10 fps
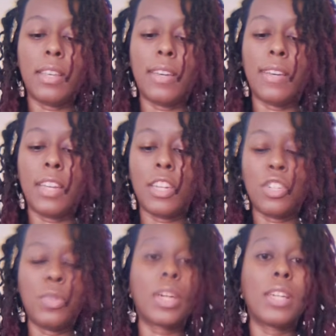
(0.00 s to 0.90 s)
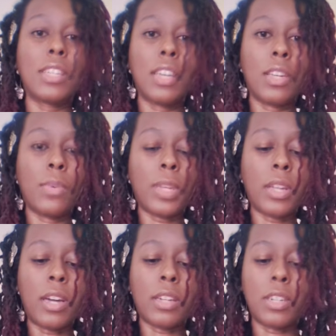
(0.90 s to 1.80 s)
the issue continuing long